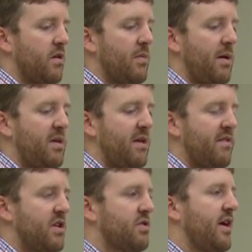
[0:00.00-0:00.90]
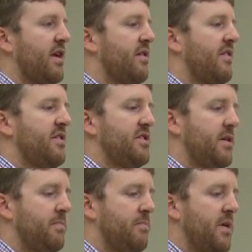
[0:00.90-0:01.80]
or maybe even a trainer at the
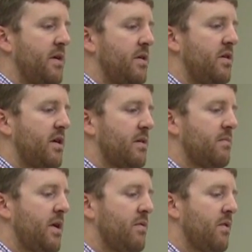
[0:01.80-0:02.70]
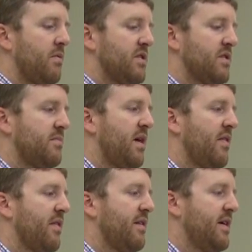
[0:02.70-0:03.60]
gym who you can meet with once a month